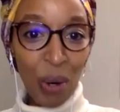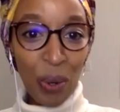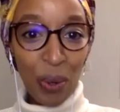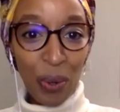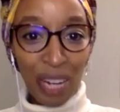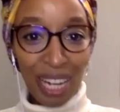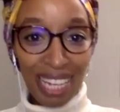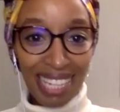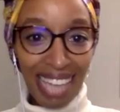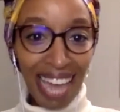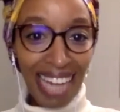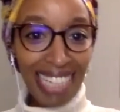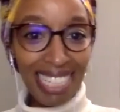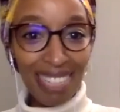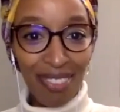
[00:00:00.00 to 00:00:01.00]
Who is
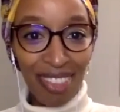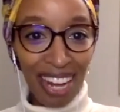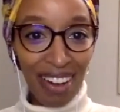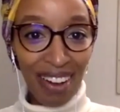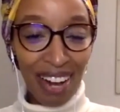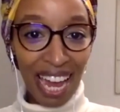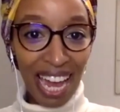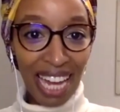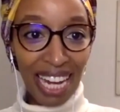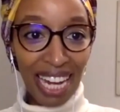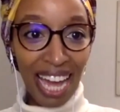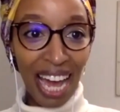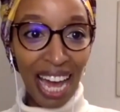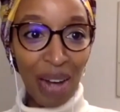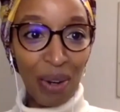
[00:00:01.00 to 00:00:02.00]
active there? And
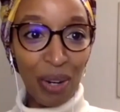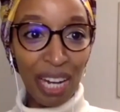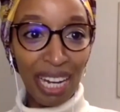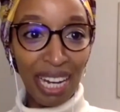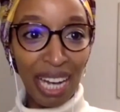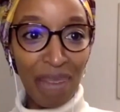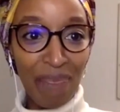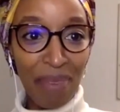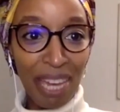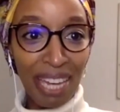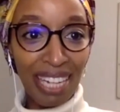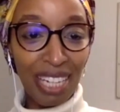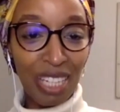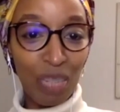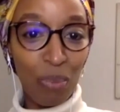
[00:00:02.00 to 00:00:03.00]
how can I
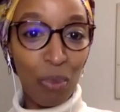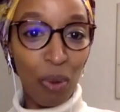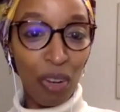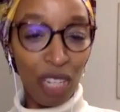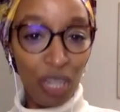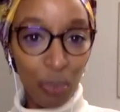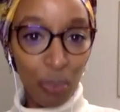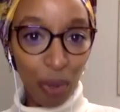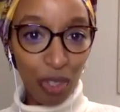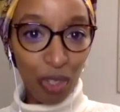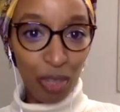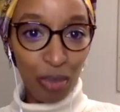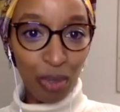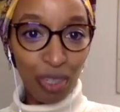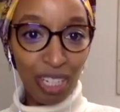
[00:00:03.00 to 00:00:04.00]
make it as broad as
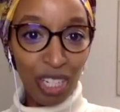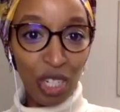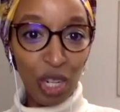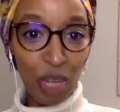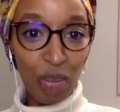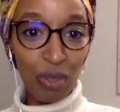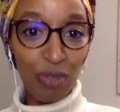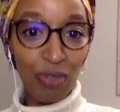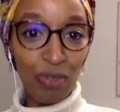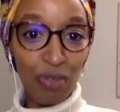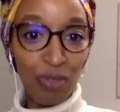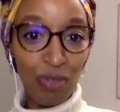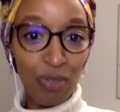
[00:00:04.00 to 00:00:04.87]
possible in terms of